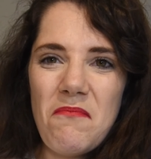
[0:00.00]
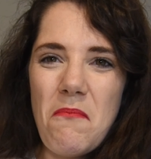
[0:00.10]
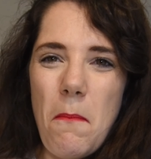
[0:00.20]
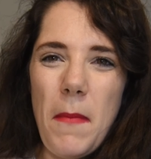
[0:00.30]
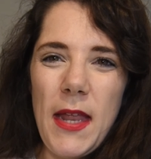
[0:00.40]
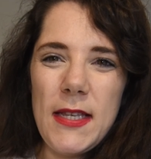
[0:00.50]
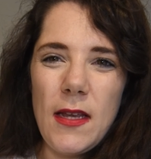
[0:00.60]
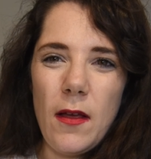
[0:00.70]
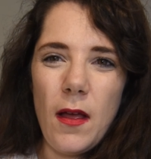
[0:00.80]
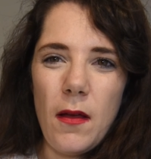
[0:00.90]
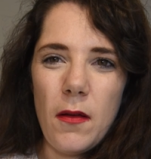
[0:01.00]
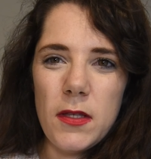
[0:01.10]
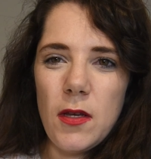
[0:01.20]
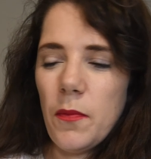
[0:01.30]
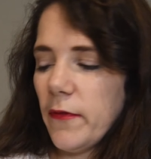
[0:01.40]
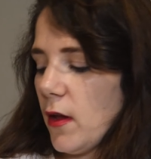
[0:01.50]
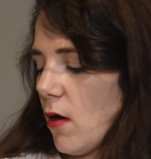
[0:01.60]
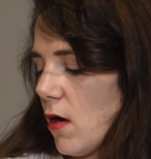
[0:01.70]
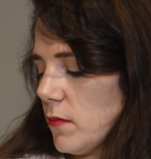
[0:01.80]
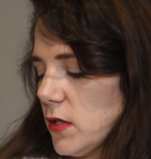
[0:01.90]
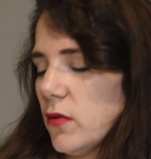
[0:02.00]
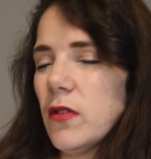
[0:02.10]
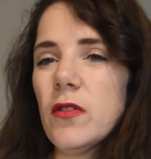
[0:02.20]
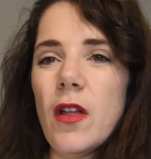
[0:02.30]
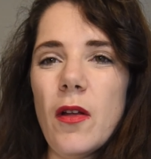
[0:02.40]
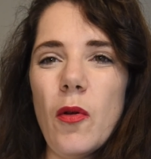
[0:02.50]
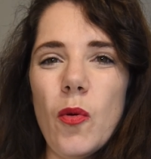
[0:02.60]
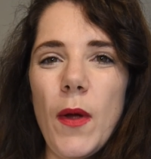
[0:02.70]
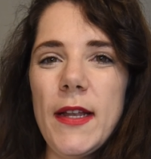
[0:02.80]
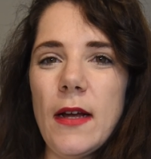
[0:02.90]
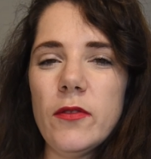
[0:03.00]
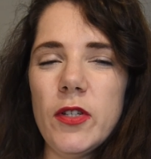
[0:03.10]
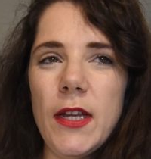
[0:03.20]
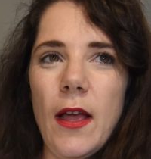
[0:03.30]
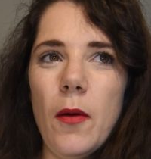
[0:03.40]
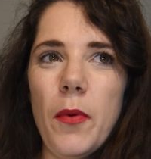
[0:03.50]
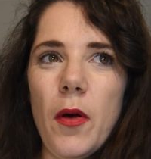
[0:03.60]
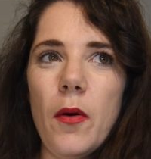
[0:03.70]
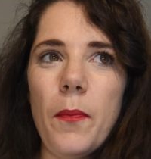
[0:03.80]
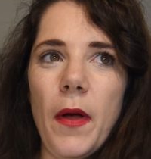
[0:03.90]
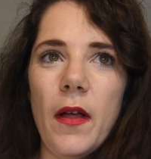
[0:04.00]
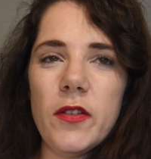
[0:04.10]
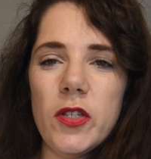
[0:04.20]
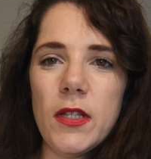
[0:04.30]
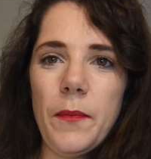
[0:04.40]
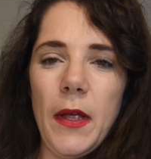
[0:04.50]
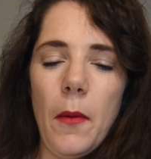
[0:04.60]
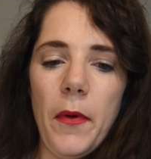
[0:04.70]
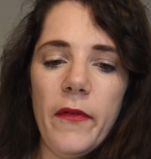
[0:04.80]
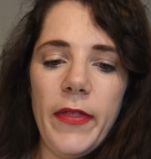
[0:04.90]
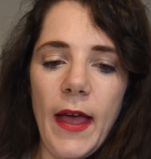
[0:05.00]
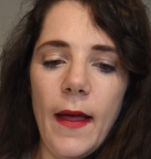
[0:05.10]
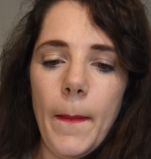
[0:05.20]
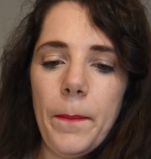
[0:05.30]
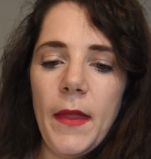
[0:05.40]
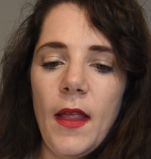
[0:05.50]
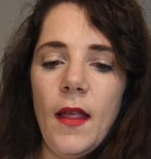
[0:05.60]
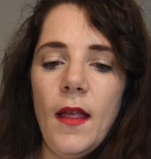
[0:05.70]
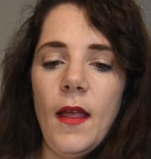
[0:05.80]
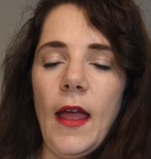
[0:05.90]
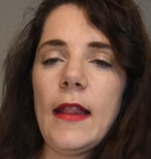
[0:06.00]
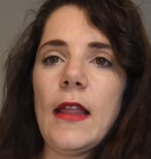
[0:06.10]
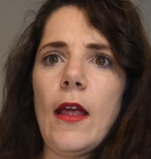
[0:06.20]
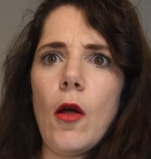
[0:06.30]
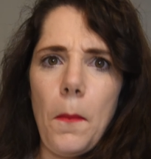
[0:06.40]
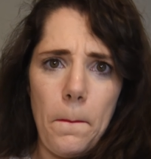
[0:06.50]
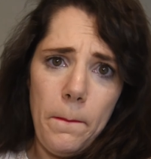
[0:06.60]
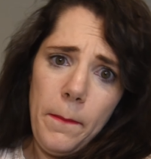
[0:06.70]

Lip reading: mid top of the arm, so not all the way down to the elbow, but just a bit above that, and they are